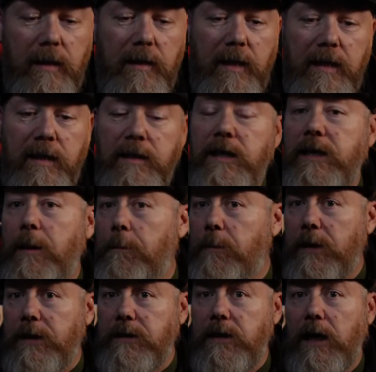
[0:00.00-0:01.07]
they they
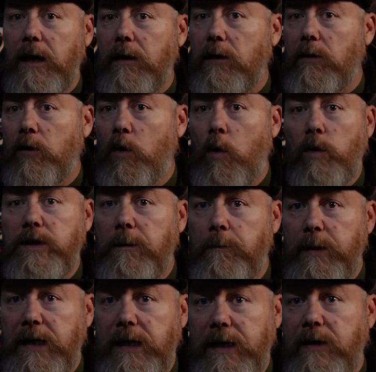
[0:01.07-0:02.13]
numbered uh, Corsa
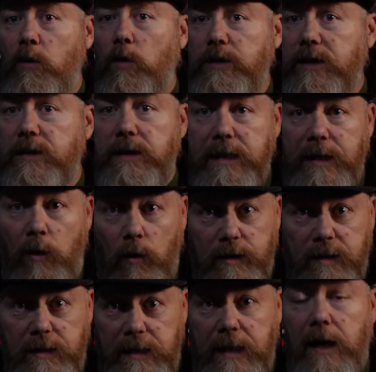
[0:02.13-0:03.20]
B, Corsa C,
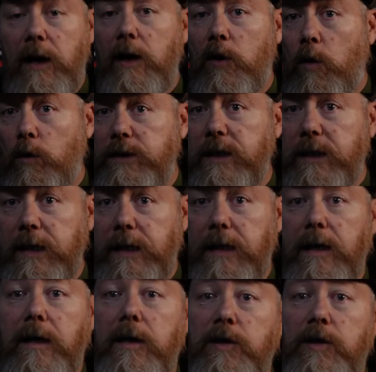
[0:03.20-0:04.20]
Corsa D, Corsa E,